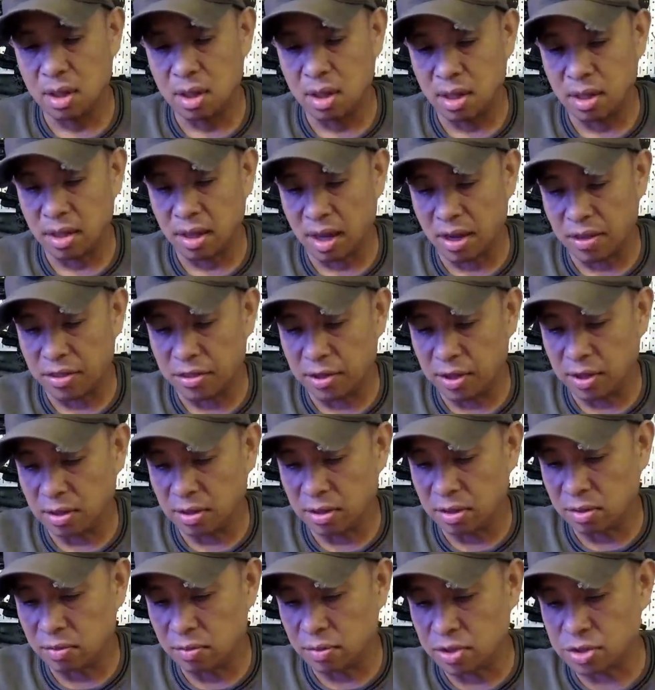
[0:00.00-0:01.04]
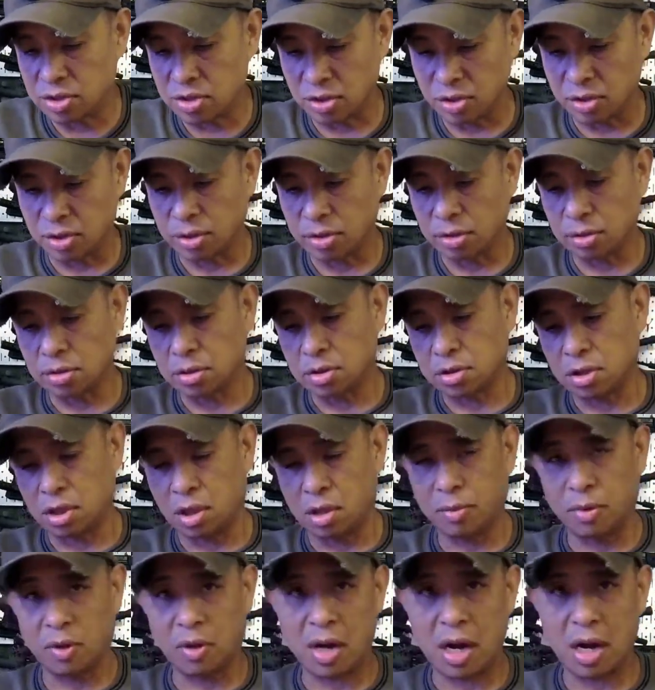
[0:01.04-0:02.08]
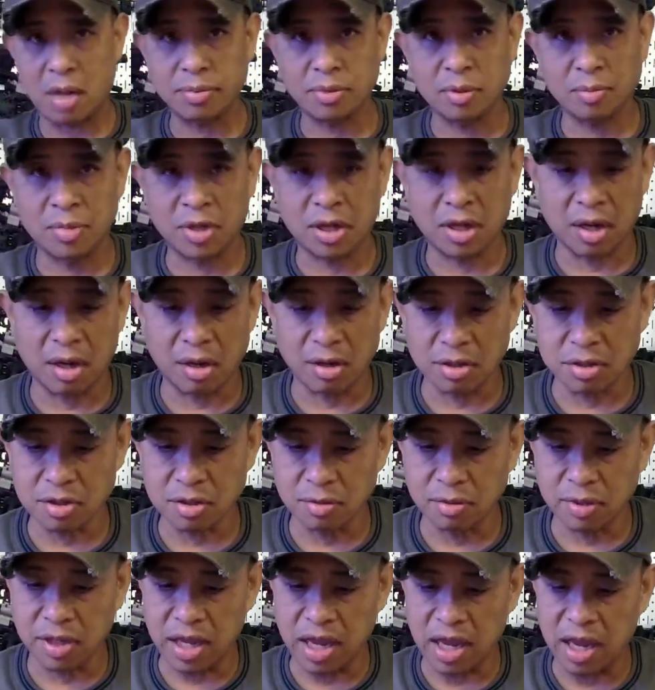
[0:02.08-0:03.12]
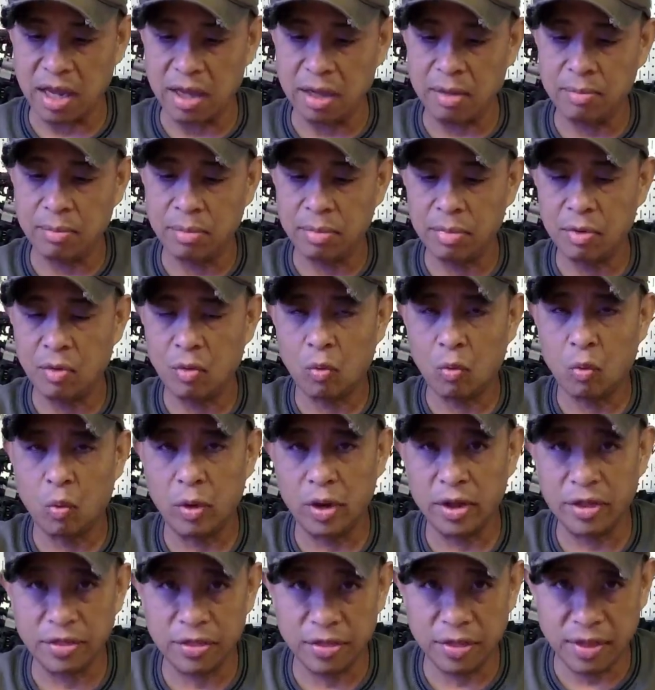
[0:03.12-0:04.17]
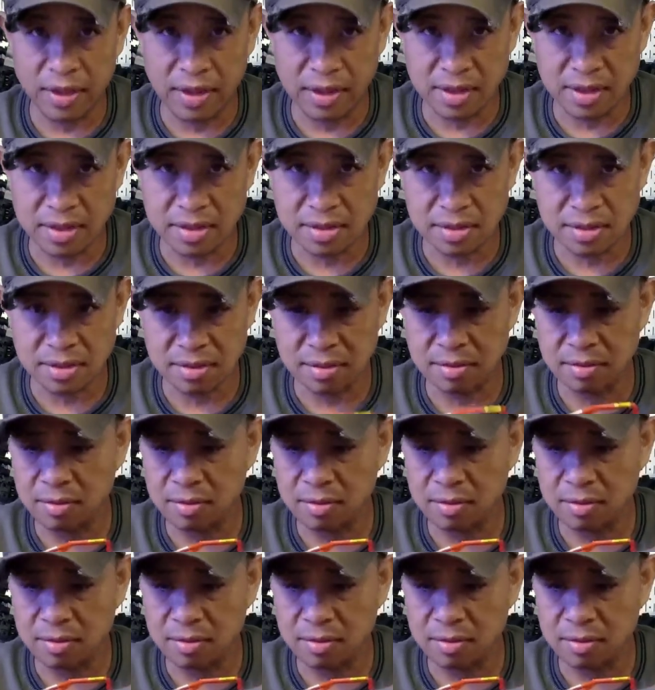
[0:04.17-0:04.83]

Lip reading: I think the original Turbo Optima also came with this